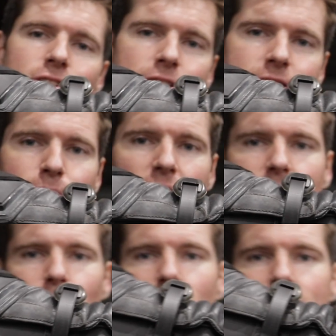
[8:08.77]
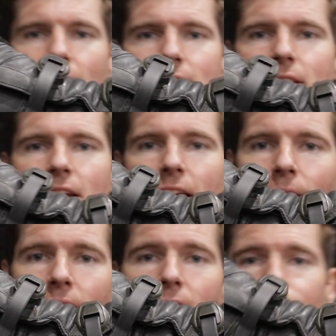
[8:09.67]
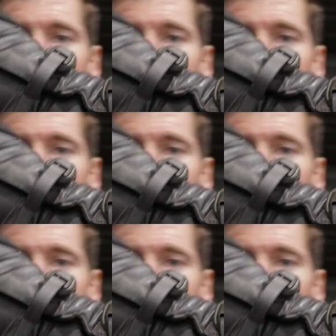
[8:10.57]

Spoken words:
just to make them look dusty. If